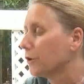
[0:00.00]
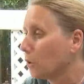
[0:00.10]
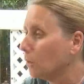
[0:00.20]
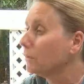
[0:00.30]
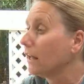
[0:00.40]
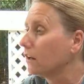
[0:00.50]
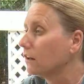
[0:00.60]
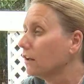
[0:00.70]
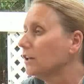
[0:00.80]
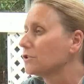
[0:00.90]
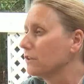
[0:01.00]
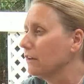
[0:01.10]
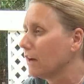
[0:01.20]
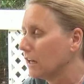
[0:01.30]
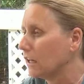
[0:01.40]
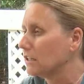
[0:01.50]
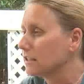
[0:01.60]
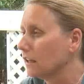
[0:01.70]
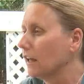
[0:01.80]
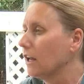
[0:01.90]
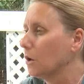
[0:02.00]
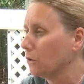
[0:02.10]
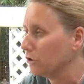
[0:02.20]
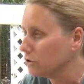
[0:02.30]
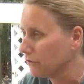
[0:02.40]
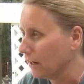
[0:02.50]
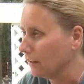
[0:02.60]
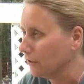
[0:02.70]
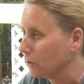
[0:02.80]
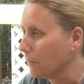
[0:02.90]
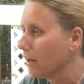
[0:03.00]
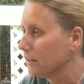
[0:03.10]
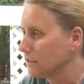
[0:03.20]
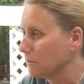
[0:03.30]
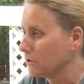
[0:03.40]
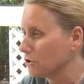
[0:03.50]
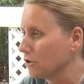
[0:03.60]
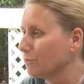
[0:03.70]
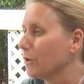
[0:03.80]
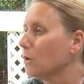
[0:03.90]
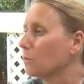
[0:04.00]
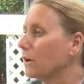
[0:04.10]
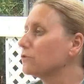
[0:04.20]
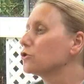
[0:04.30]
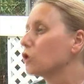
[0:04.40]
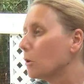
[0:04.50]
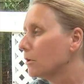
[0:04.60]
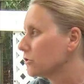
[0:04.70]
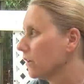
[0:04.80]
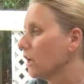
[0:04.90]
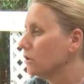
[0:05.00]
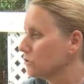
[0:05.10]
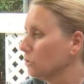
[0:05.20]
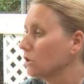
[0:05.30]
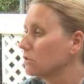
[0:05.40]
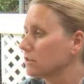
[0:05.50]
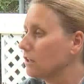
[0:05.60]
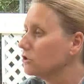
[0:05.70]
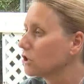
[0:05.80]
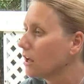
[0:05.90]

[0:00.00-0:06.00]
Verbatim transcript: They're cold-blooded, so they've got to get sunlight in order to regulate their body temperature. Amy Kite with the Busch Wildlife Sanctuary